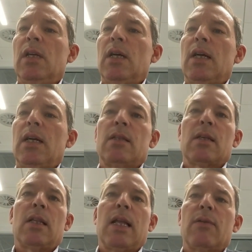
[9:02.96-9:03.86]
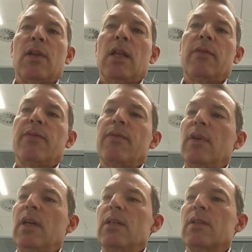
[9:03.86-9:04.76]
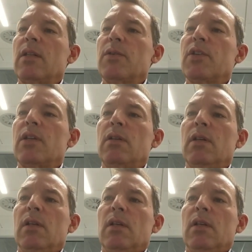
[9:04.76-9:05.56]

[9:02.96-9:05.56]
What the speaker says: It's a cloud-native solution.